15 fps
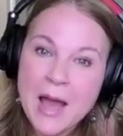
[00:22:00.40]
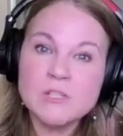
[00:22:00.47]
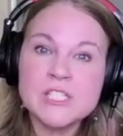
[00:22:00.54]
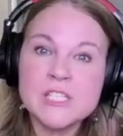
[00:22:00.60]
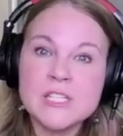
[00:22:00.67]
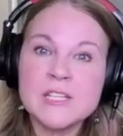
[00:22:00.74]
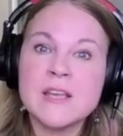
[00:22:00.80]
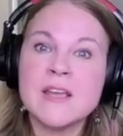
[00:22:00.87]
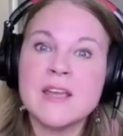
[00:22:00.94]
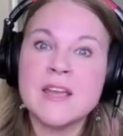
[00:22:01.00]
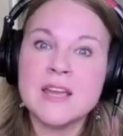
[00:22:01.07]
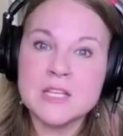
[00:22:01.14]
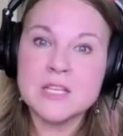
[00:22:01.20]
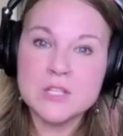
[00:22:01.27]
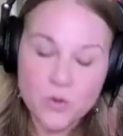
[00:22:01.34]
she
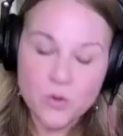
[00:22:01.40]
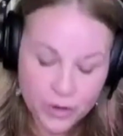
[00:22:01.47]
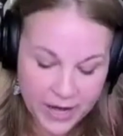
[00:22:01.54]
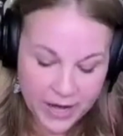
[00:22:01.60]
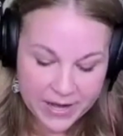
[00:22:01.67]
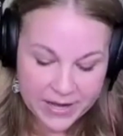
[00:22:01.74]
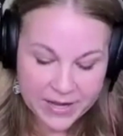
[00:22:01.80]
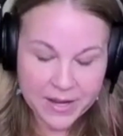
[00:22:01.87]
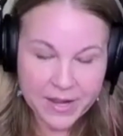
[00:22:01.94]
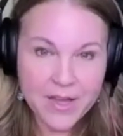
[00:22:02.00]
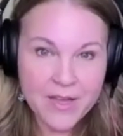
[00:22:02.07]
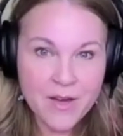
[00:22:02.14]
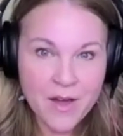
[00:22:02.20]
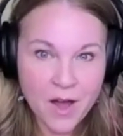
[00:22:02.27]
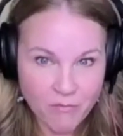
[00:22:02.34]
is creating
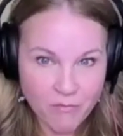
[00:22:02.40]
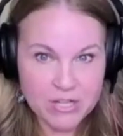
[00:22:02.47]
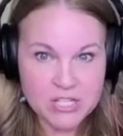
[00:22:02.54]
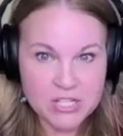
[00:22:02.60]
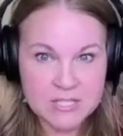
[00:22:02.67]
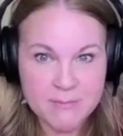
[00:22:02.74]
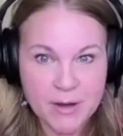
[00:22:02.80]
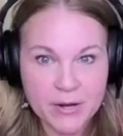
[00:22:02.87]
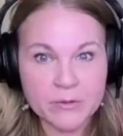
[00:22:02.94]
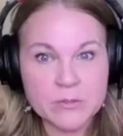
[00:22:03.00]
a franchise model.